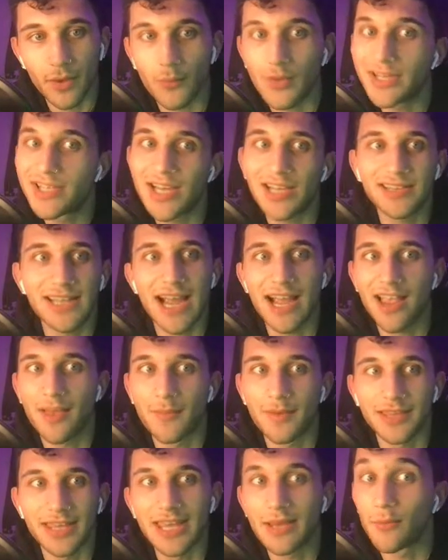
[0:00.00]
We shut the hell
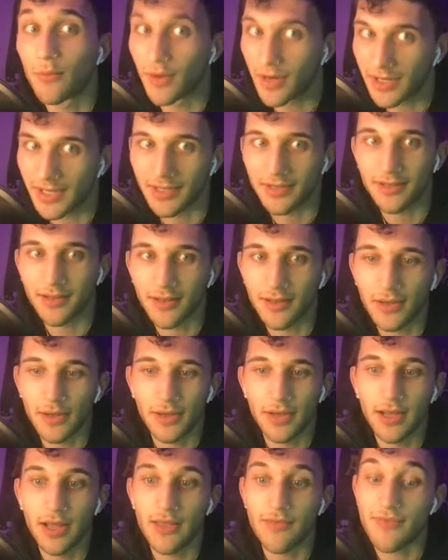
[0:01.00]
up and keep working.
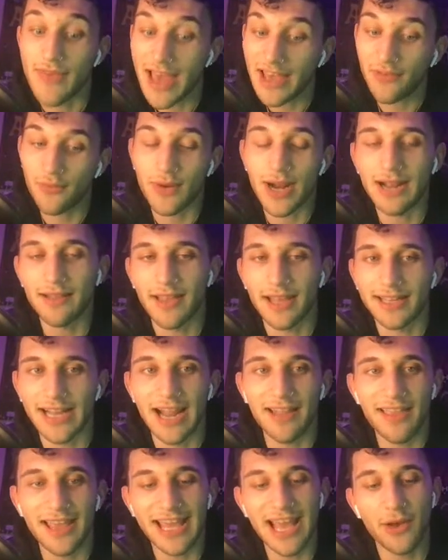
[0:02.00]
That's what I like.
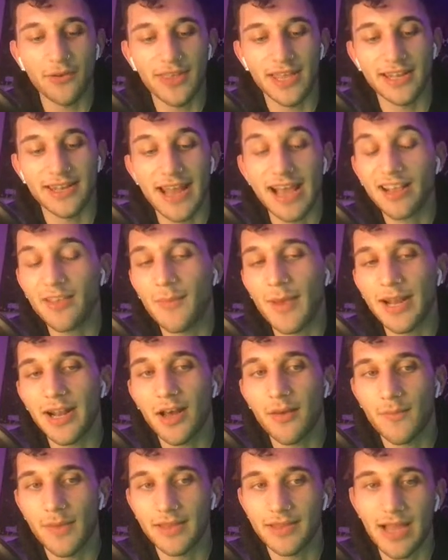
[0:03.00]
I like how it's a next
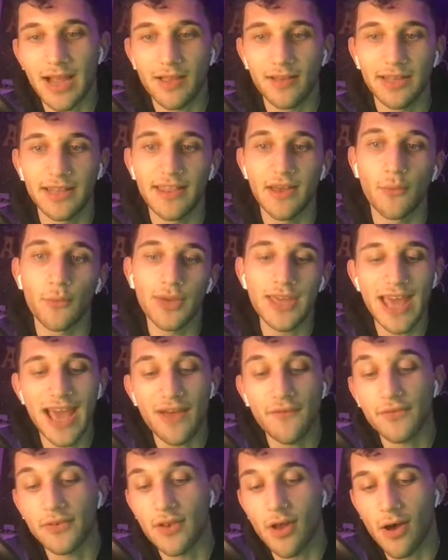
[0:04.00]
man up mentality, that we
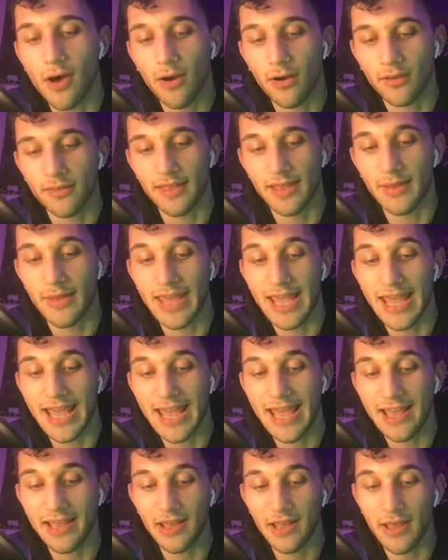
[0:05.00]
have dogs
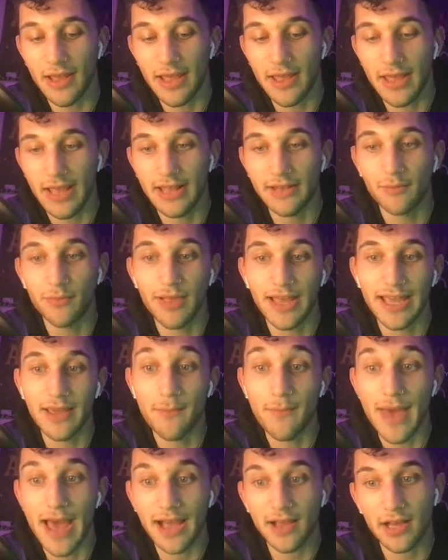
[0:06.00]
in
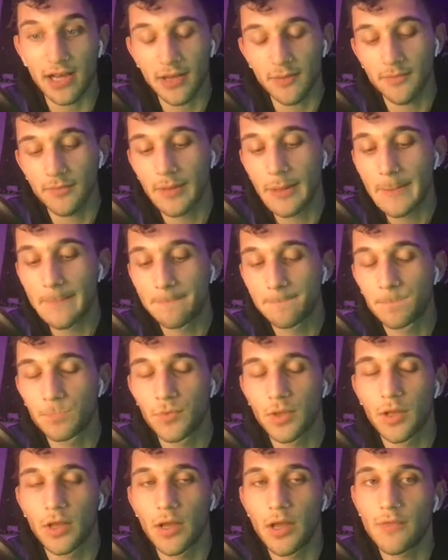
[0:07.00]
playing backup
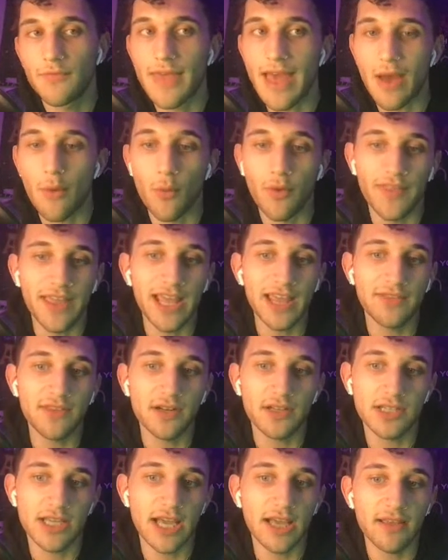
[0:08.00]
that when they get
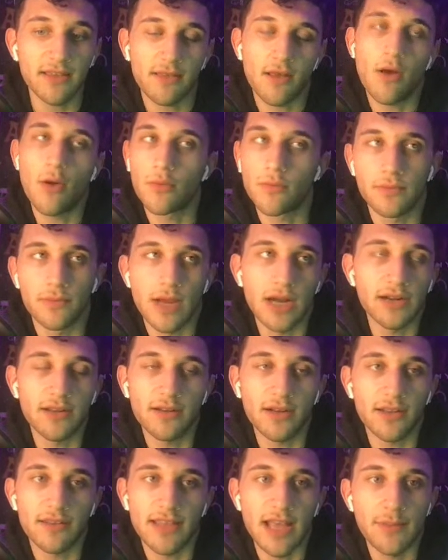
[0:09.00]
their chance, they're
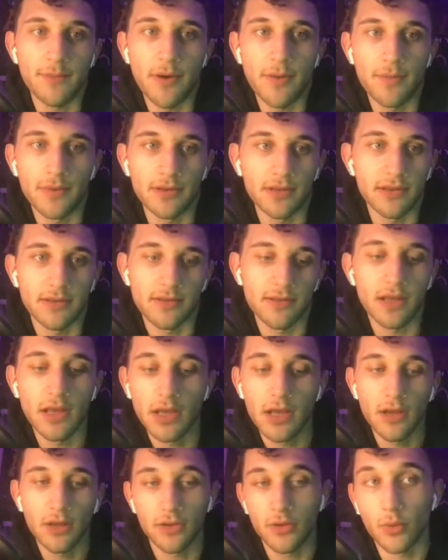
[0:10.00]
just going to step up and just
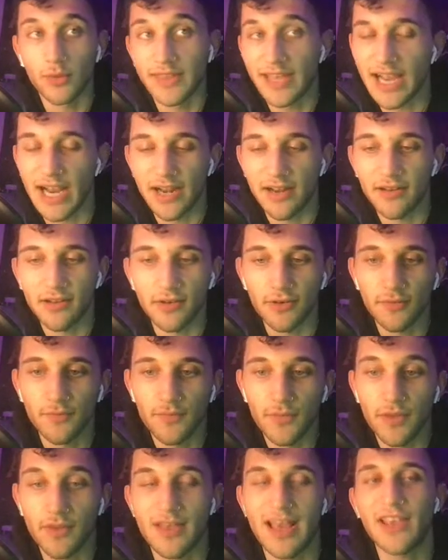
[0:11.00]
do what they got to do.
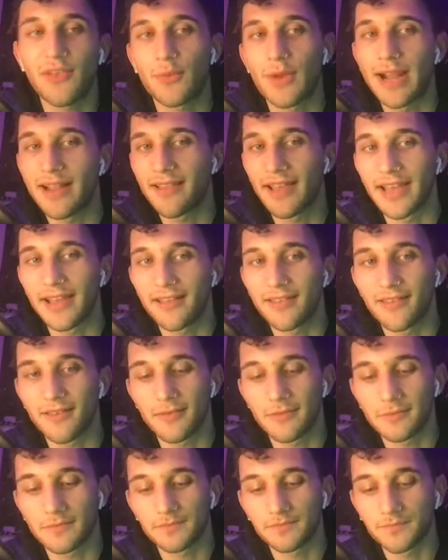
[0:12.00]
So that's what I liked.